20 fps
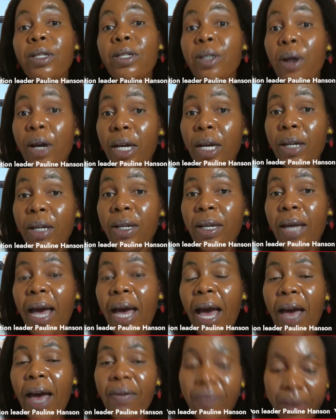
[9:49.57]
slogan
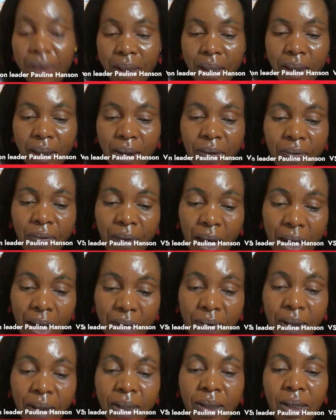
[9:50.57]
heavily
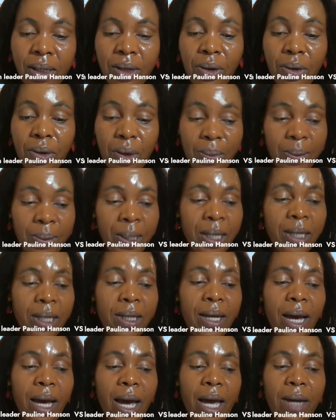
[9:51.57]
favoured
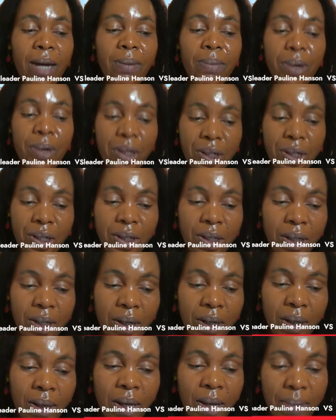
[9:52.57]
European and British
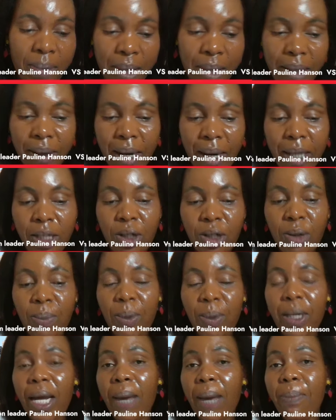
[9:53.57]
immigrants to
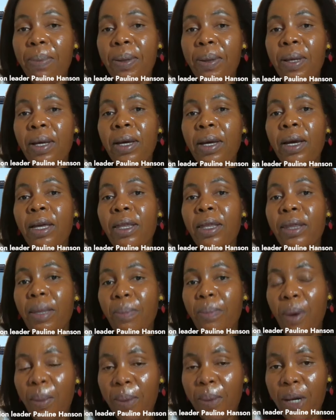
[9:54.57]
build up
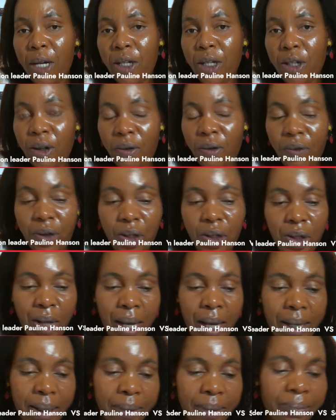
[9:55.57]
the population of
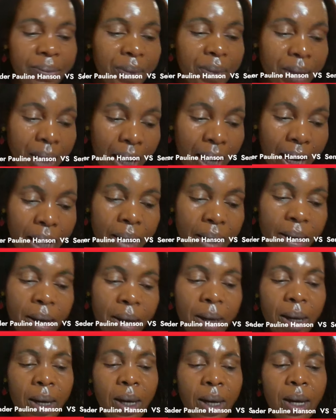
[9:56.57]
Australia, okay?
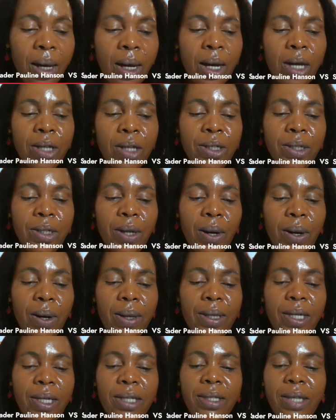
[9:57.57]

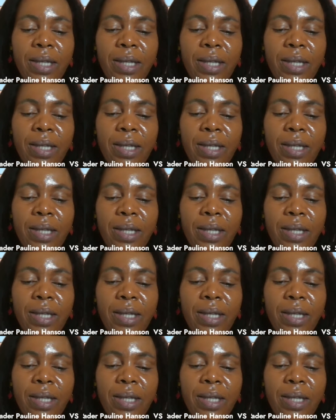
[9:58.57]
So